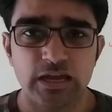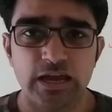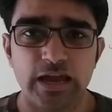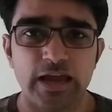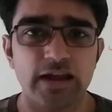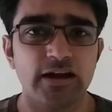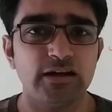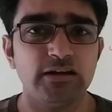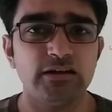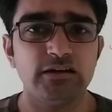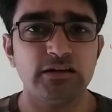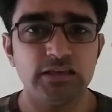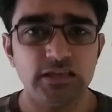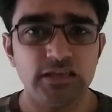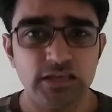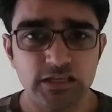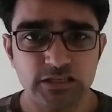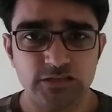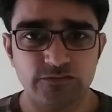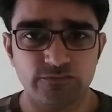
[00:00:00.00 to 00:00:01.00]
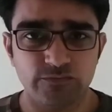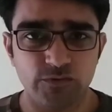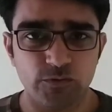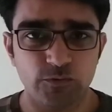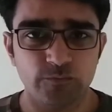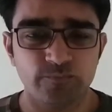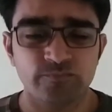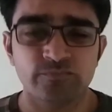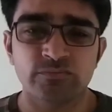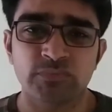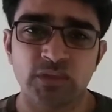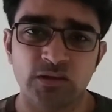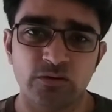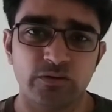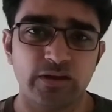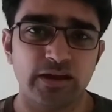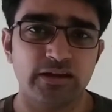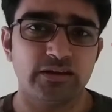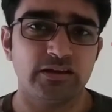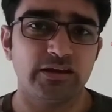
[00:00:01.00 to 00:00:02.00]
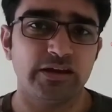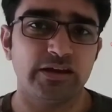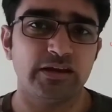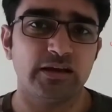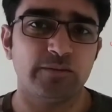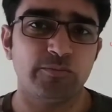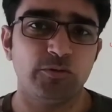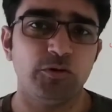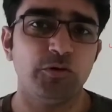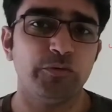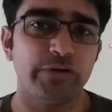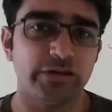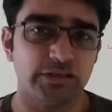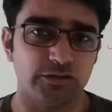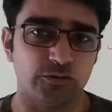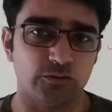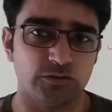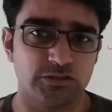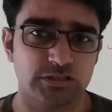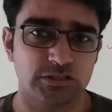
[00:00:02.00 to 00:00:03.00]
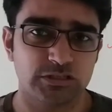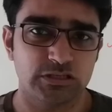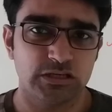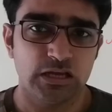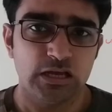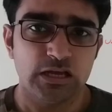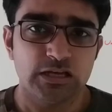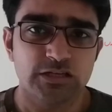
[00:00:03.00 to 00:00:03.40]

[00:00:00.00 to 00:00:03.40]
and under each view you can create up to 20 goals.